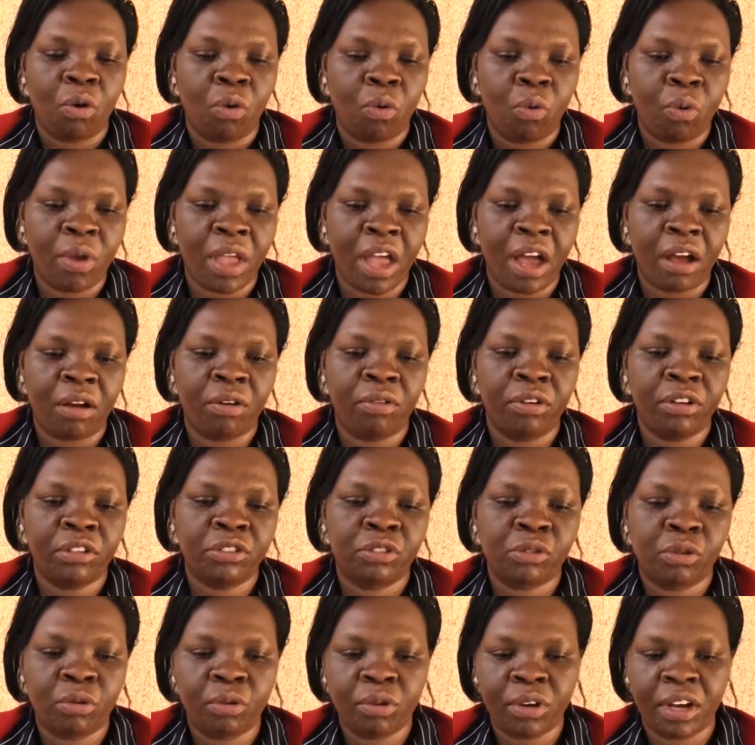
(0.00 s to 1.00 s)
we are going
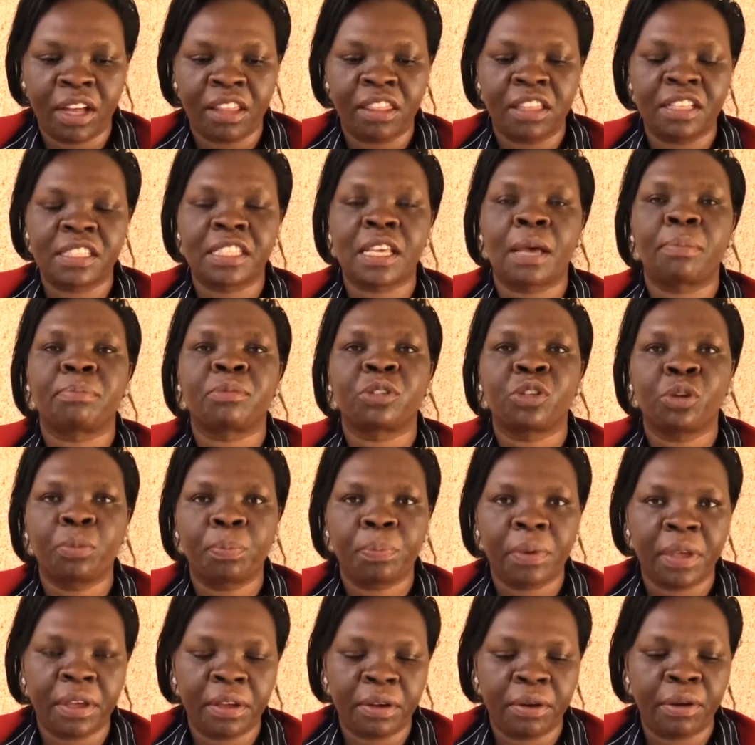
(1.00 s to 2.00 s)
to look at the
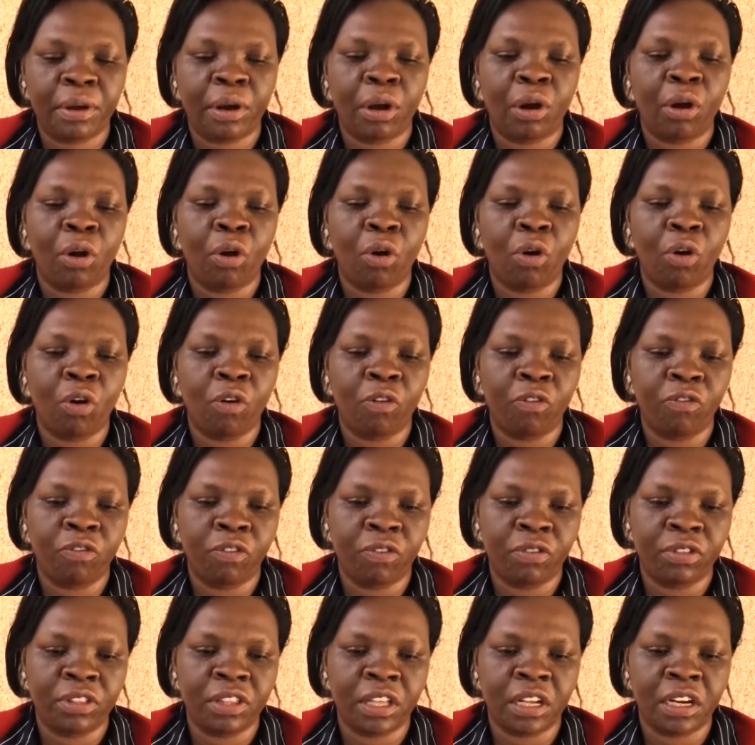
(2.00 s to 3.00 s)
subtopic
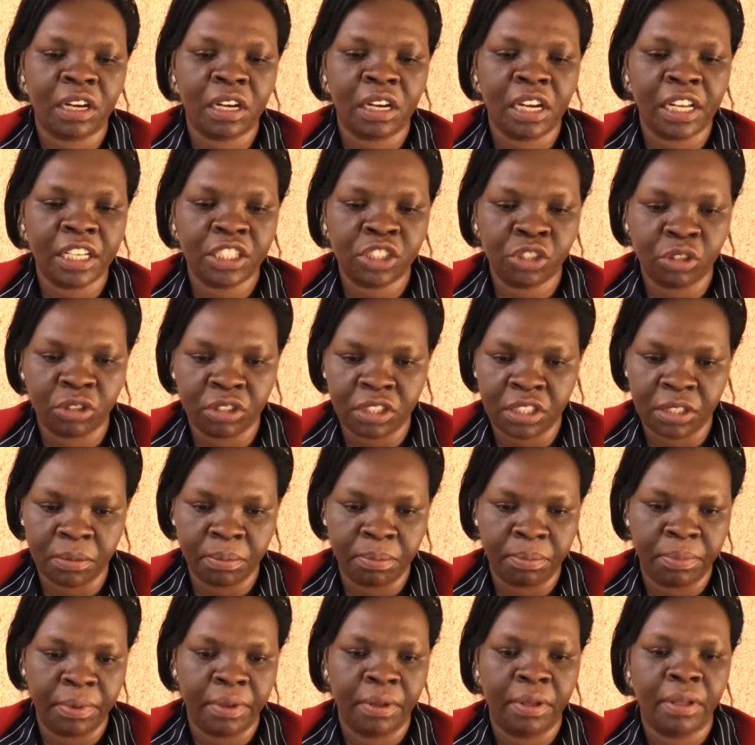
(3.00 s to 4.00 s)
of the relationship
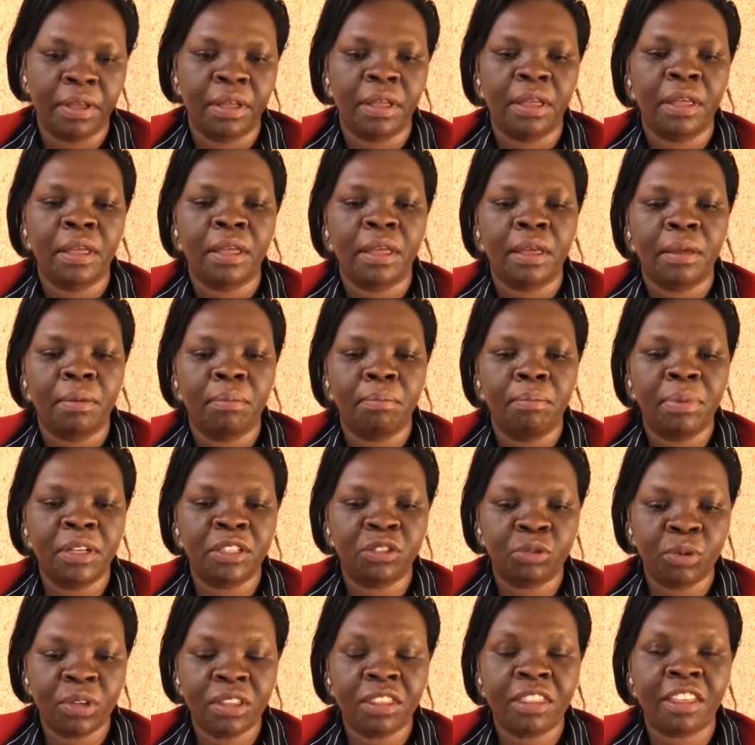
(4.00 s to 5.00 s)

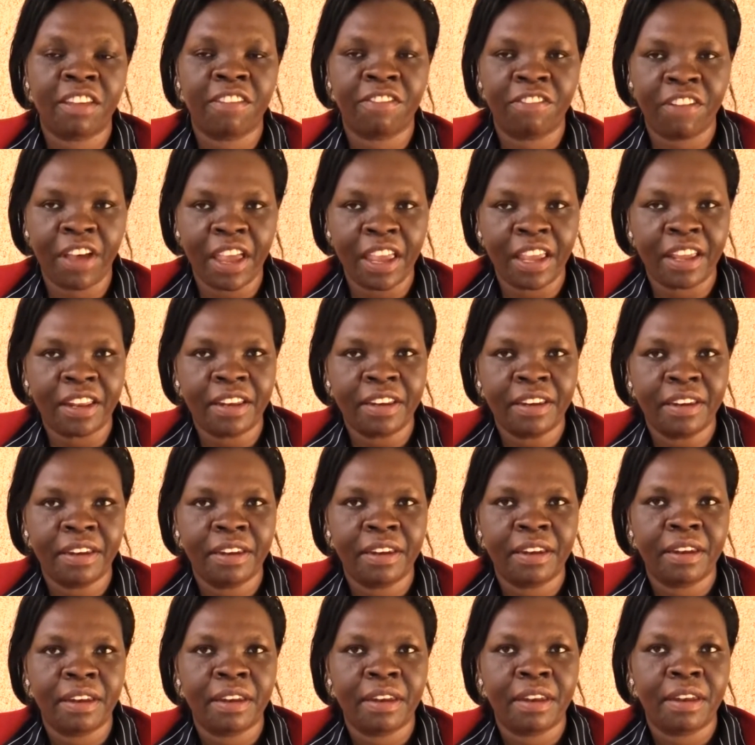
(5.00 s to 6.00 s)
between the vine
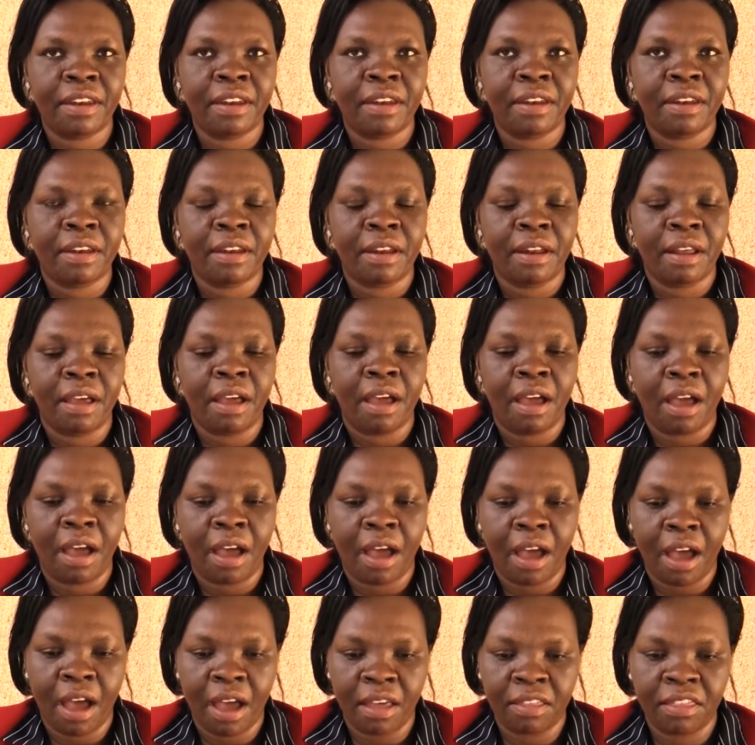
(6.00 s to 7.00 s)

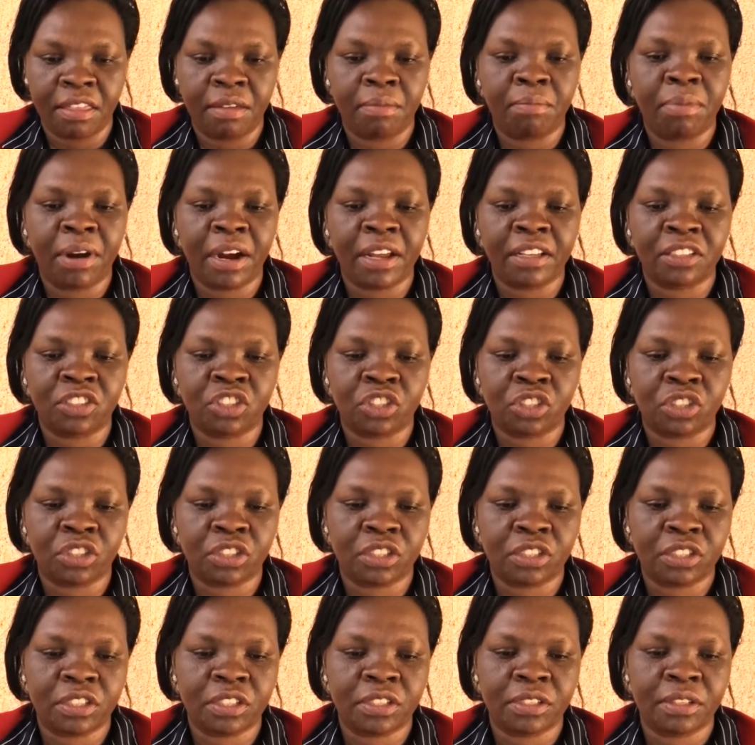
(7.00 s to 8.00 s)
and the
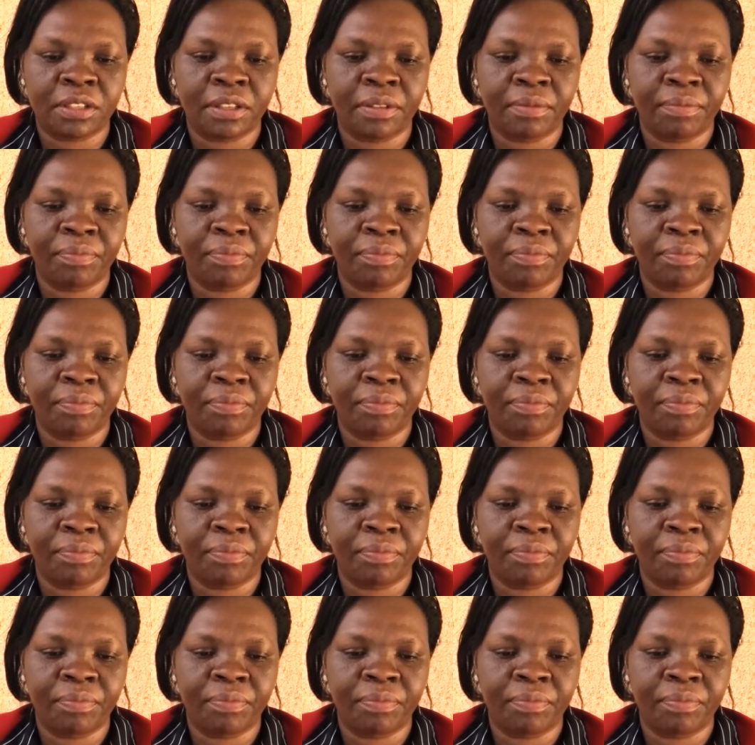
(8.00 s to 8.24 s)
branches.